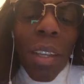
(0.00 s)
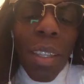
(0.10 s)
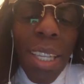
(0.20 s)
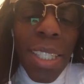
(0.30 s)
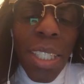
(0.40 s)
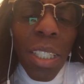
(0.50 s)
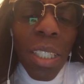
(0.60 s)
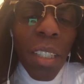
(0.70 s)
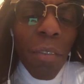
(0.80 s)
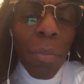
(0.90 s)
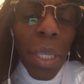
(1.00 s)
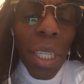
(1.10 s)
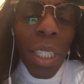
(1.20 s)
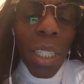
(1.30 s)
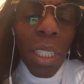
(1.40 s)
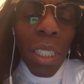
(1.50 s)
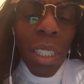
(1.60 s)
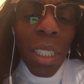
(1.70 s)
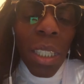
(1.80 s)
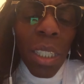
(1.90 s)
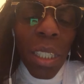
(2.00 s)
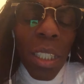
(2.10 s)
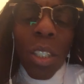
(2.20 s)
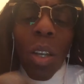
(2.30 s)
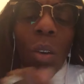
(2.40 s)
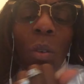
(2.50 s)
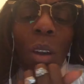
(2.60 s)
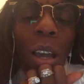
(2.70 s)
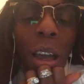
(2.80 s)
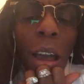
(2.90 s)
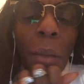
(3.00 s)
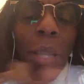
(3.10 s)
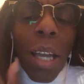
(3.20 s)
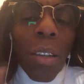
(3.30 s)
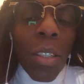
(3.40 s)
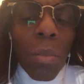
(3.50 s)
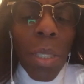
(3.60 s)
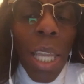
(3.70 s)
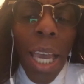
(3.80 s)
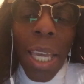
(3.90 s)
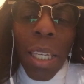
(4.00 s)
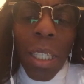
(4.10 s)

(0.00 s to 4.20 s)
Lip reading: that's the good of me. So, I'm not going to be like,